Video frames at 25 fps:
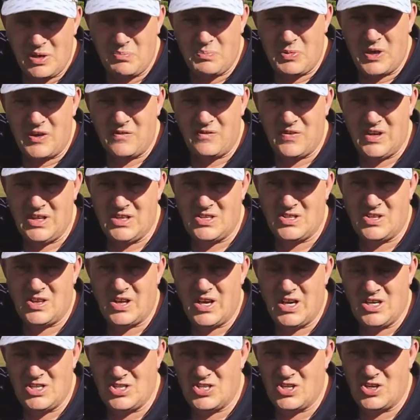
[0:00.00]
big
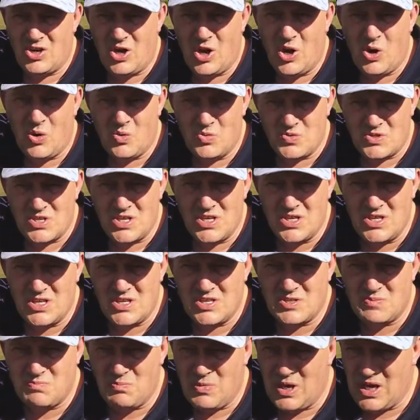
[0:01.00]
ventilation holes in
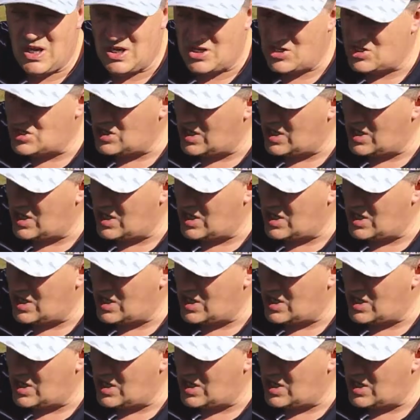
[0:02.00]
this mesh,